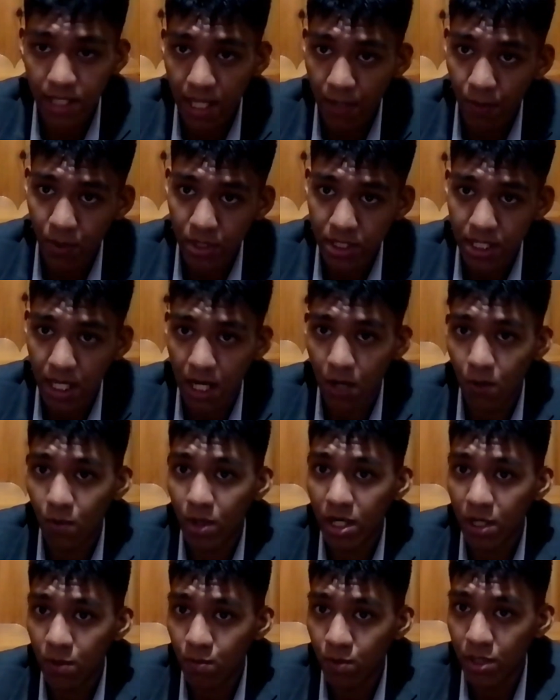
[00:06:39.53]
That was
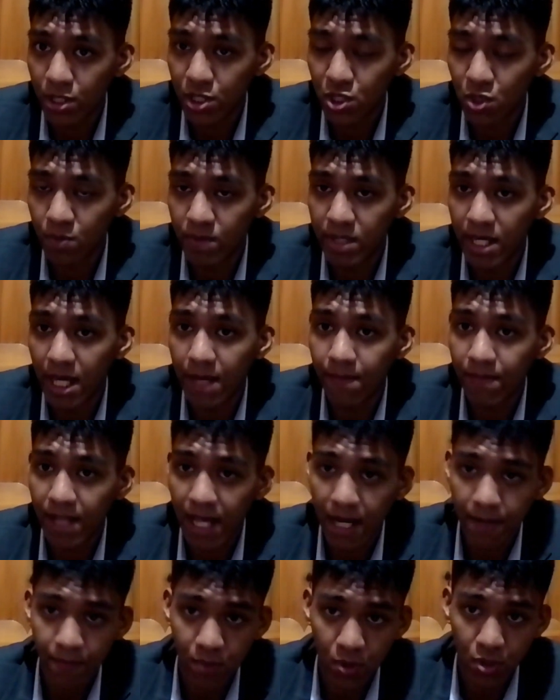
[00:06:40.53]
what it was to be a
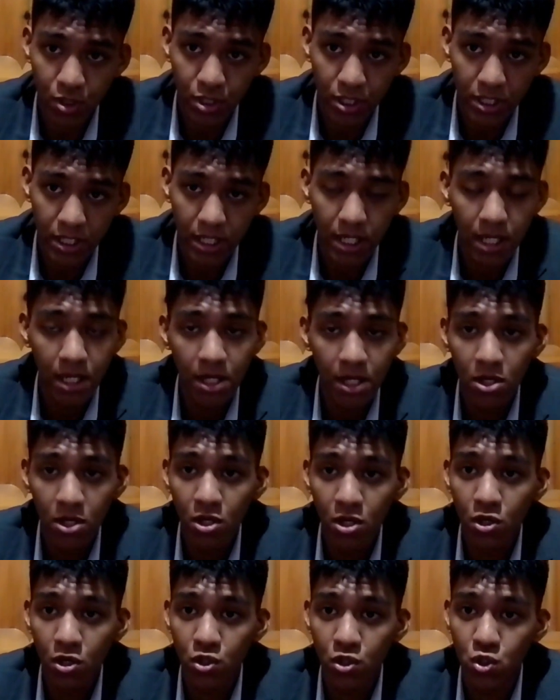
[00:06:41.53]
black person
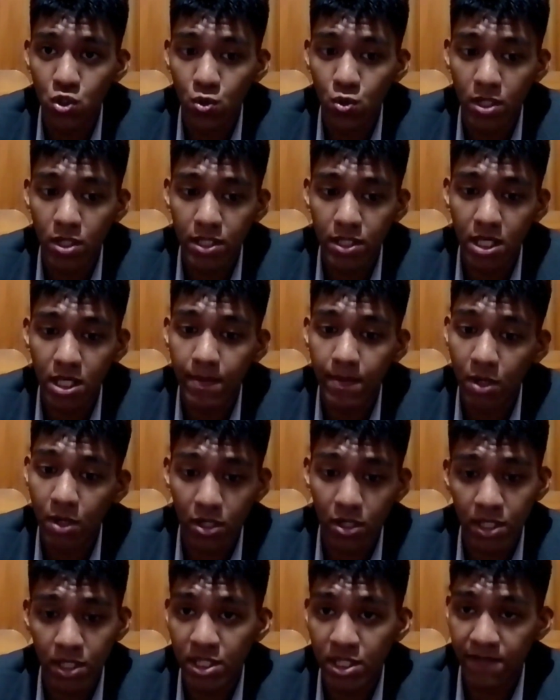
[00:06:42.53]
during the
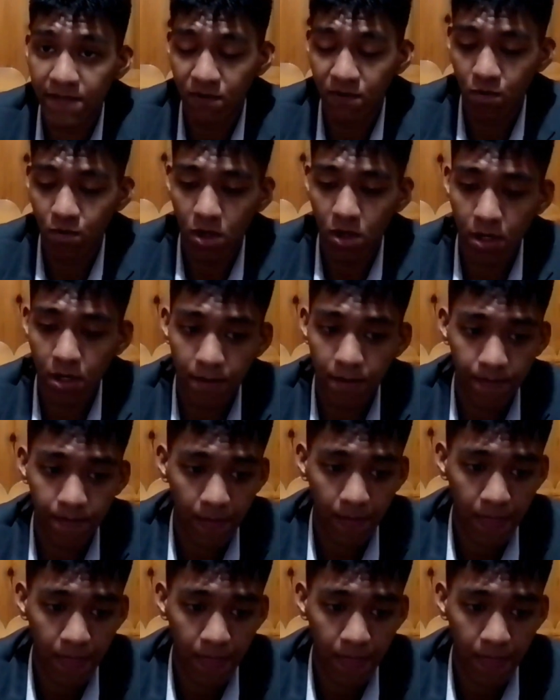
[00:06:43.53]
American Civil War.